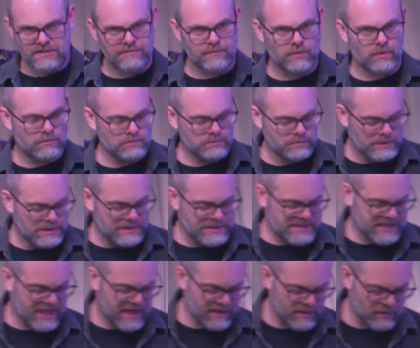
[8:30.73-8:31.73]
form
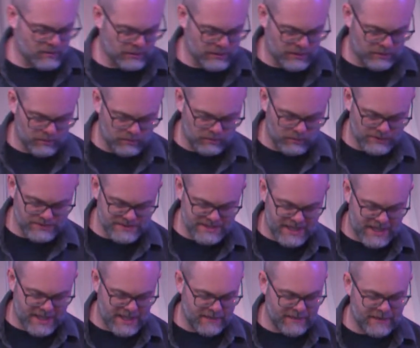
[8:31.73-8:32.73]
together on one
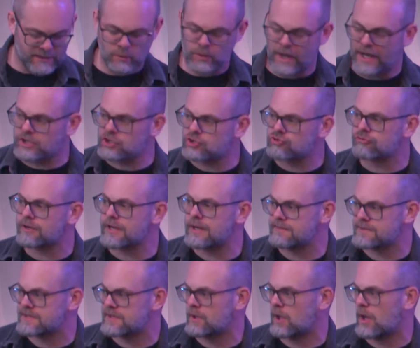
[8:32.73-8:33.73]
day. They'd all had
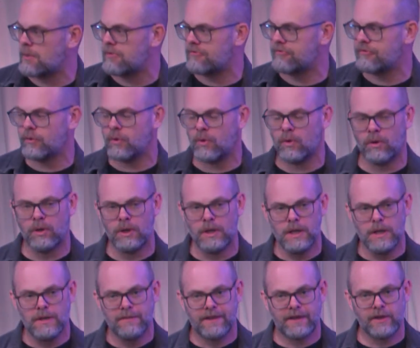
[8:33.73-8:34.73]
dreams the night before.
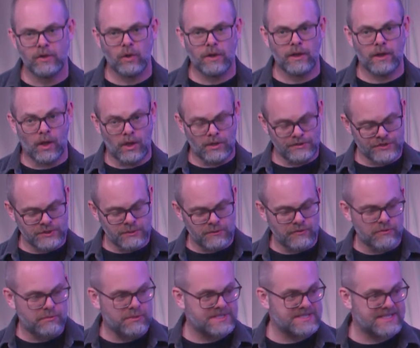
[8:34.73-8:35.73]
2 of
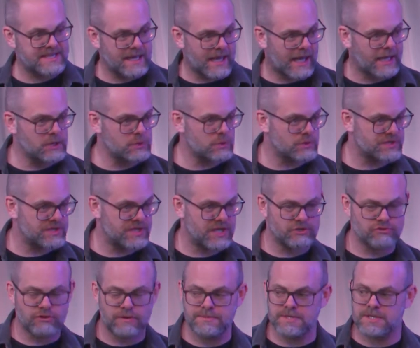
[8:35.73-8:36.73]
them had seen angels in their
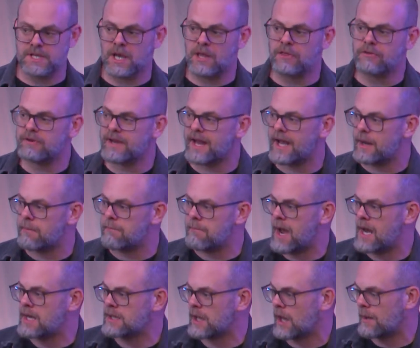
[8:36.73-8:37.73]
dreams, and the other had had a
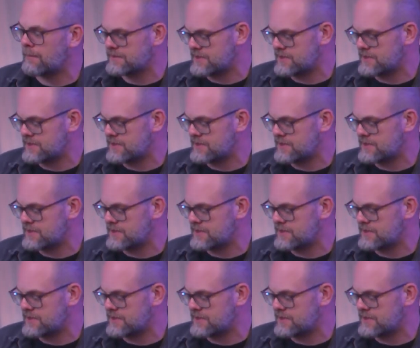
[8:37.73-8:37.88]
man come